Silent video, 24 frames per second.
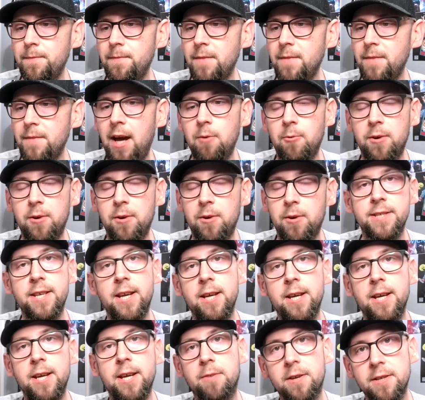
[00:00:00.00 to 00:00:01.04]
I want to
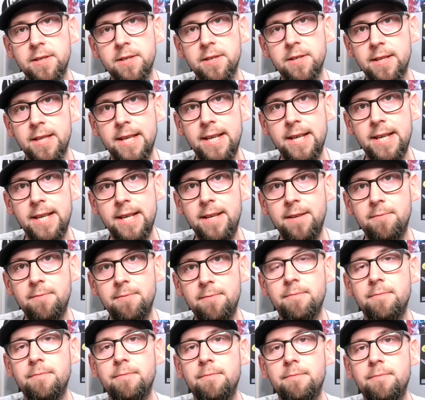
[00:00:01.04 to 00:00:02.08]
say personally,
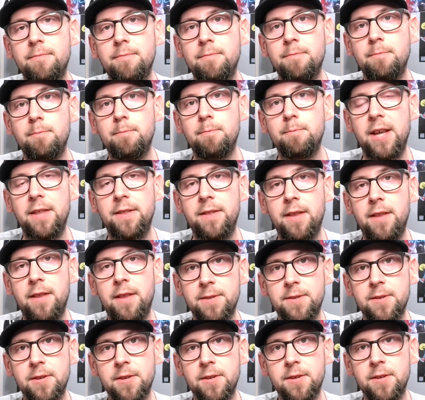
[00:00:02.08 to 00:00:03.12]
my
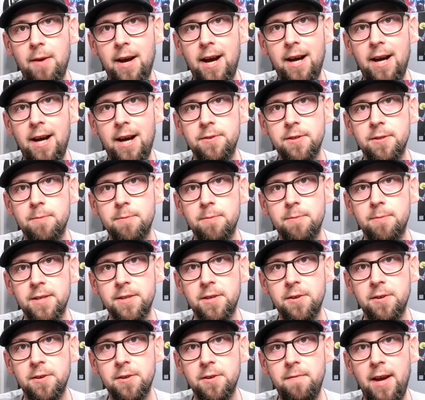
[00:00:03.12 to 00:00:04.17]
thoughts go out to the
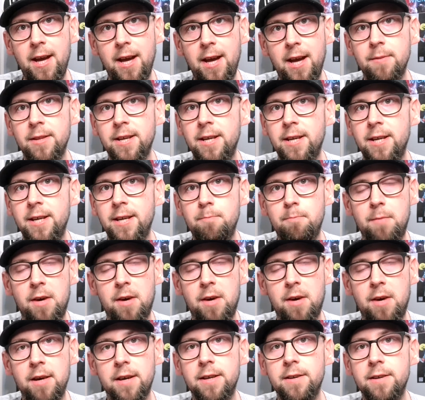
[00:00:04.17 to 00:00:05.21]
Briscoe family,
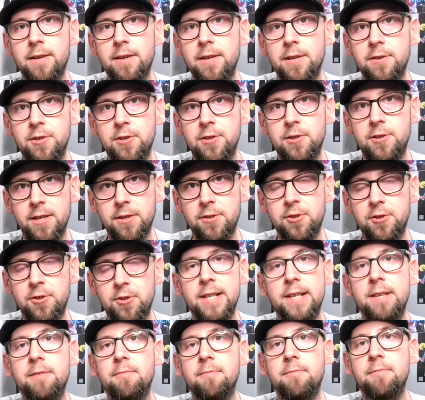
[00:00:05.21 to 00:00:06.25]
Mark, your
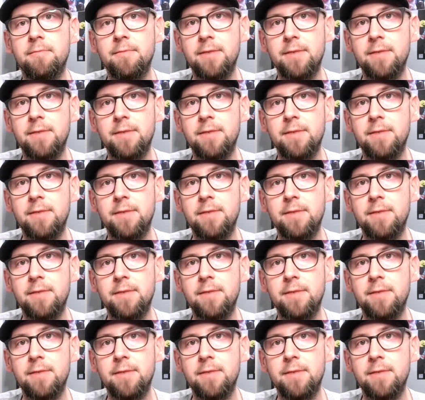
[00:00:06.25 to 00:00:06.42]
children.